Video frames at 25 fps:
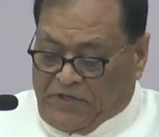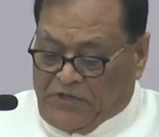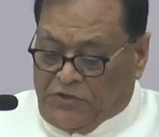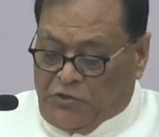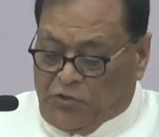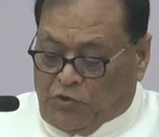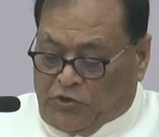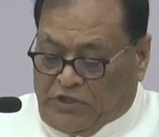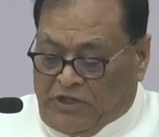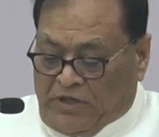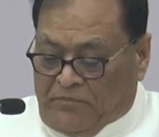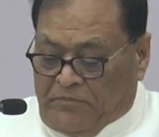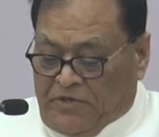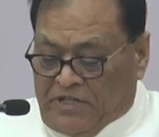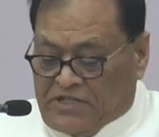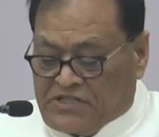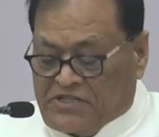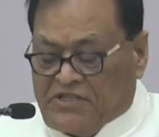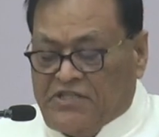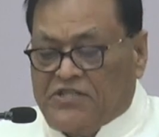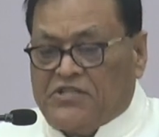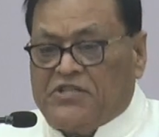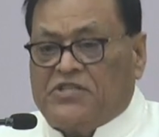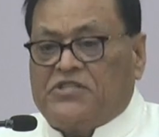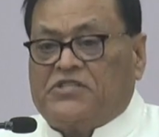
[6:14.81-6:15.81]
UK-based
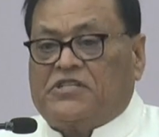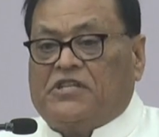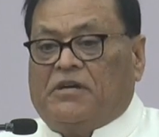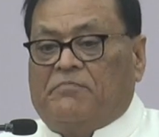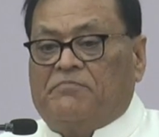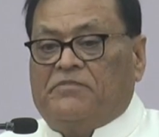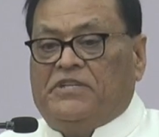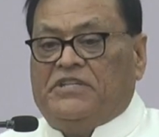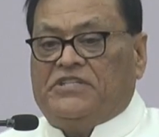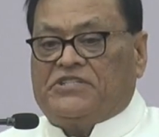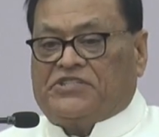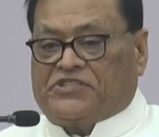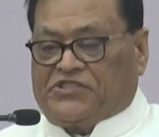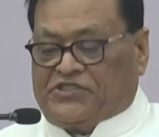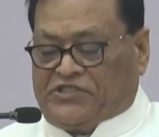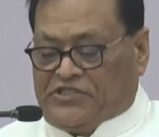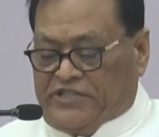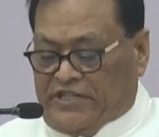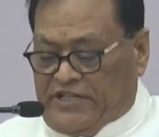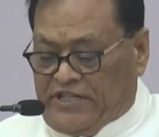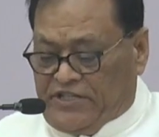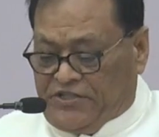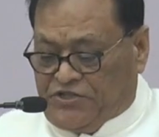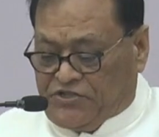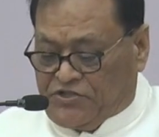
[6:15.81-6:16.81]
research company
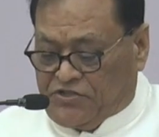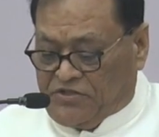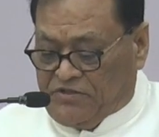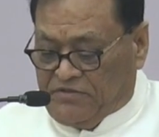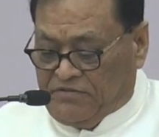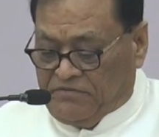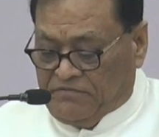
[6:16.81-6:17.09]
Sage,